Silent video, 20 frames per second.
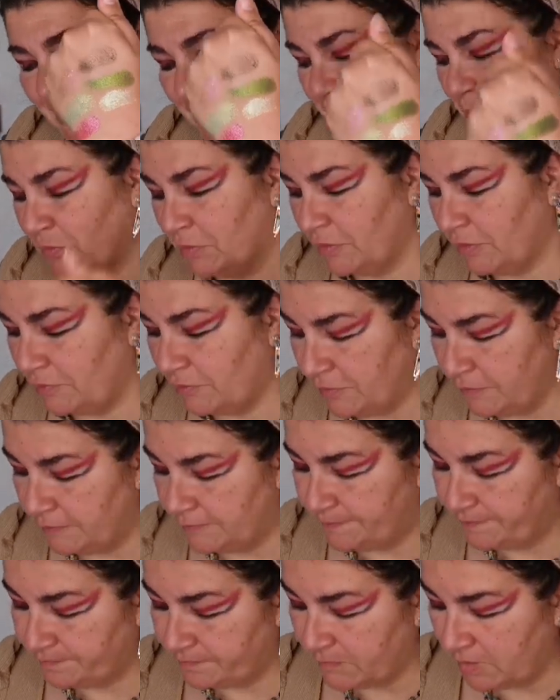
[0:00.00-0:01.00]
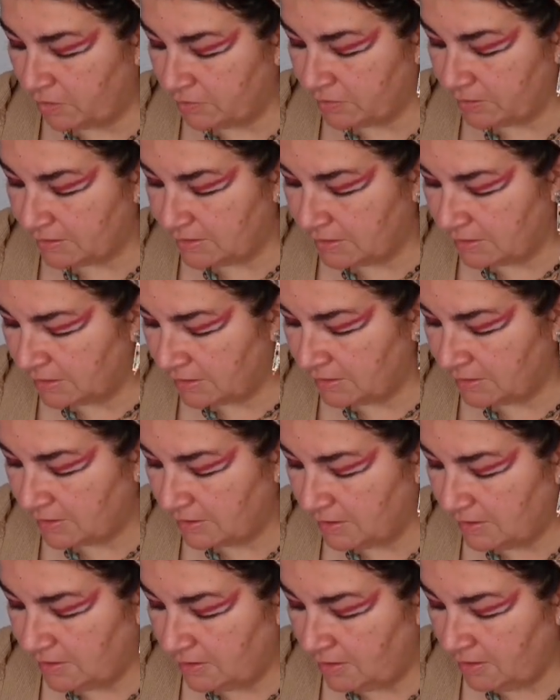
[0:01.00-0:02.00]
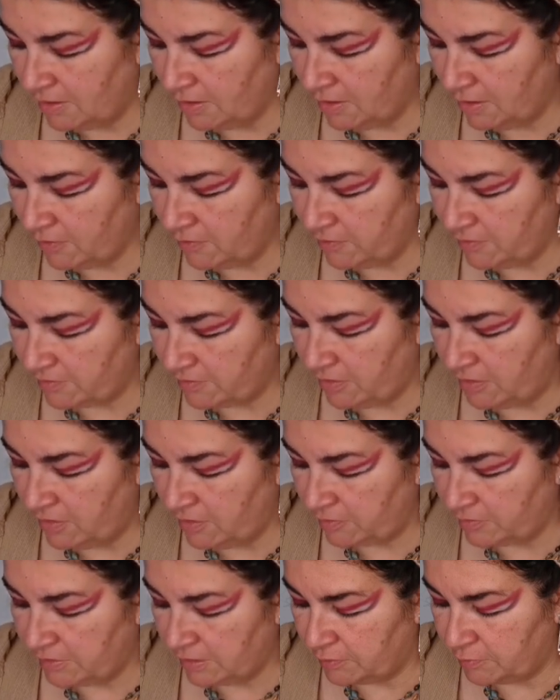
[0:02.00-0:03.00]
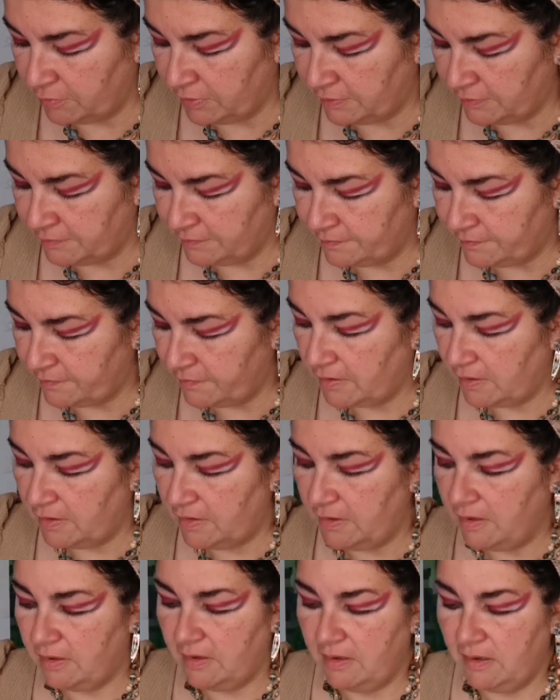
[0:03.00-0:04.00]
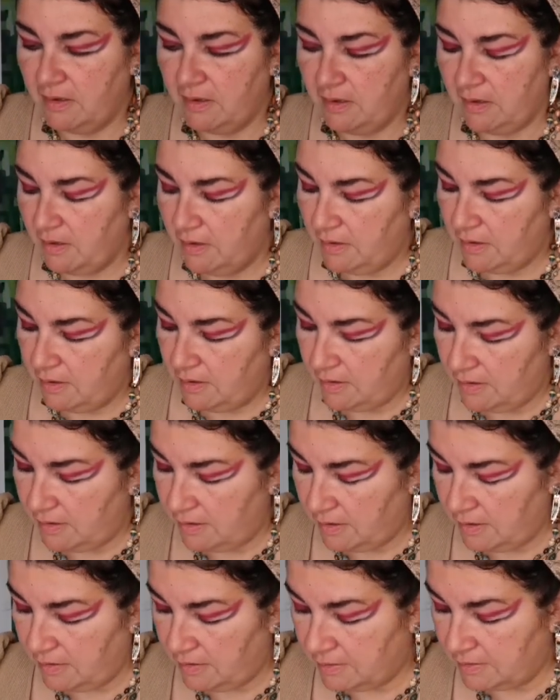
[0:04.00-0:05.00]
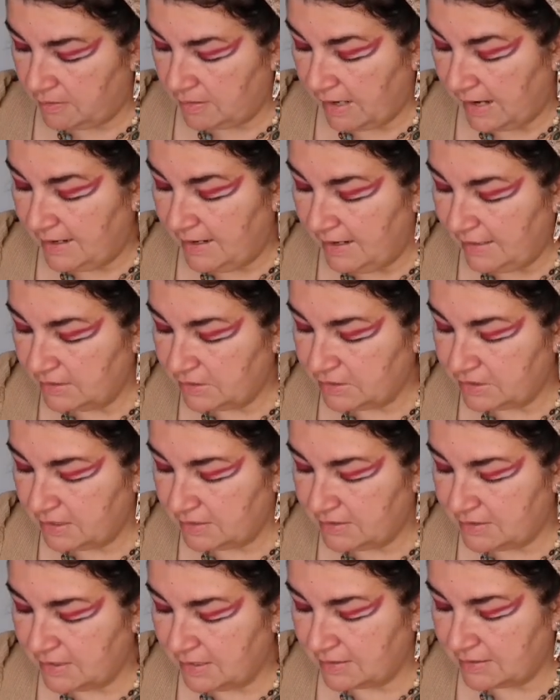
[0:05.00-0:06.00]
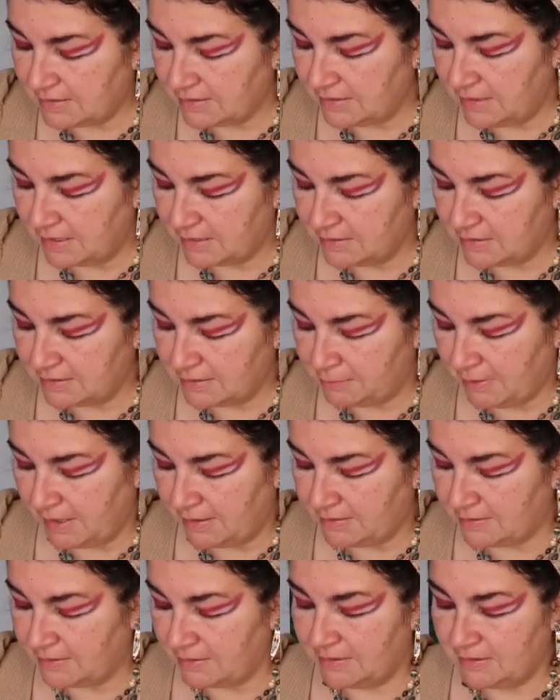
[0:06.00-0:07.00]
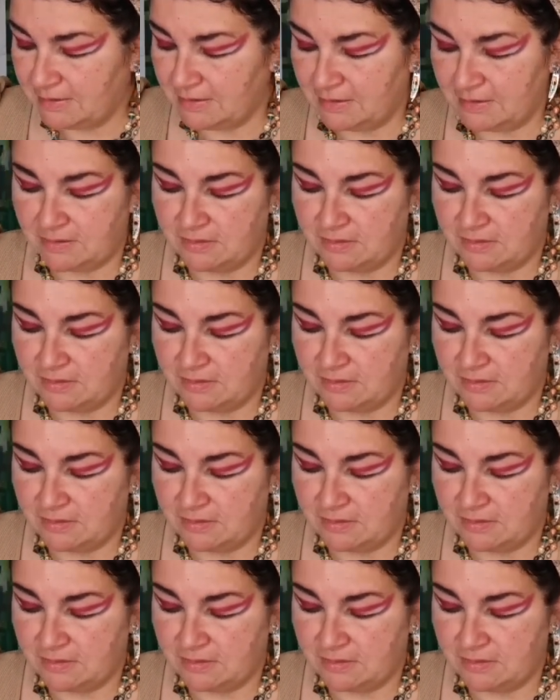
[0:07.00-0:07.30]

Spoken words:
It's beautiful, honestly. Love that one. And I like shades like the spices.